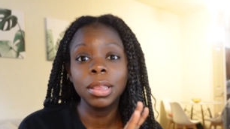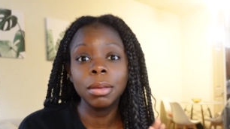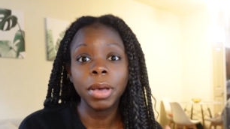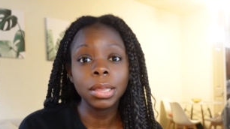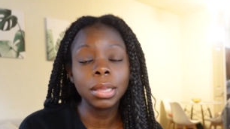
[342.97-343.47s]

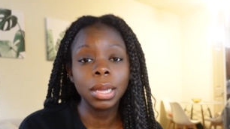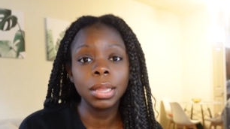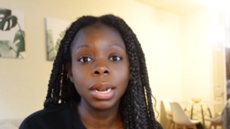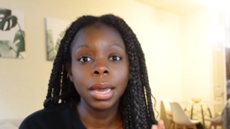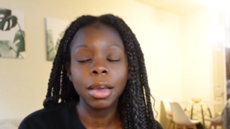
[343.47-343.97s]
the best
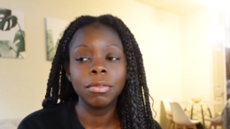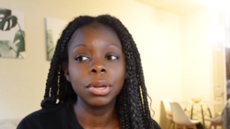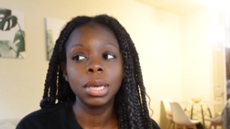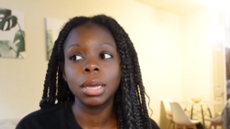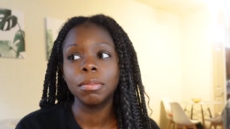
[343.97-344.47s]
thing that I ever
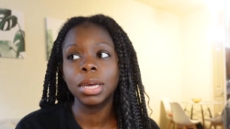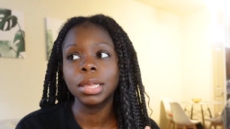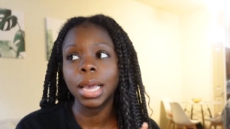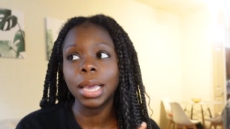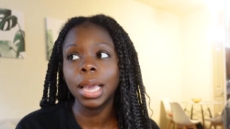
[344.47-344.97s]
did
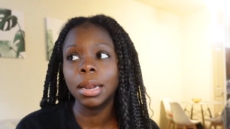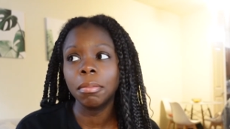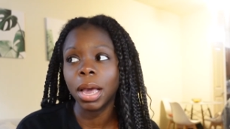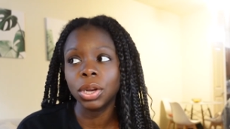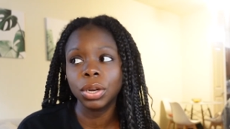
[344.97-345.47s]
because I can't
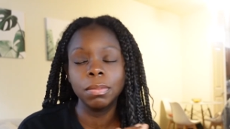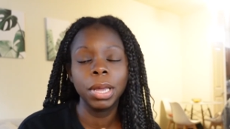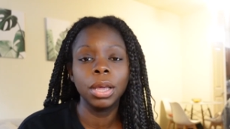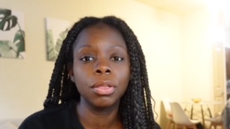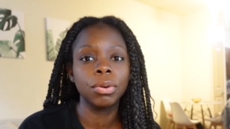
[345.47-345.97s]
imagine
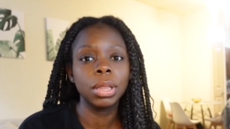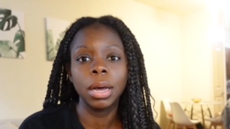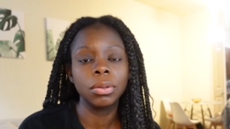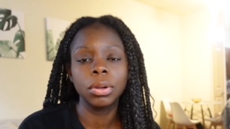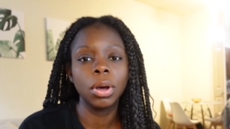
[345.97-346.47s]
paying
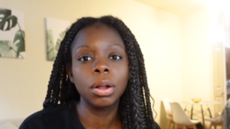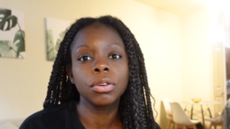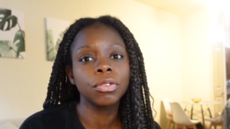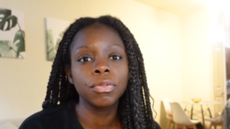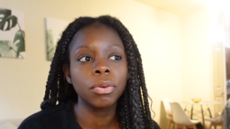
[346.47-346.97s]

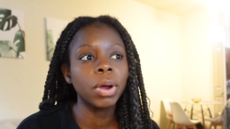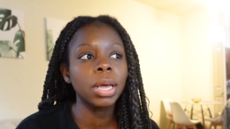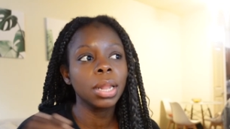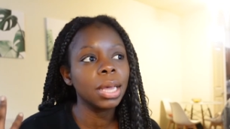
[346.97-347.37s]
$3,000 for rent.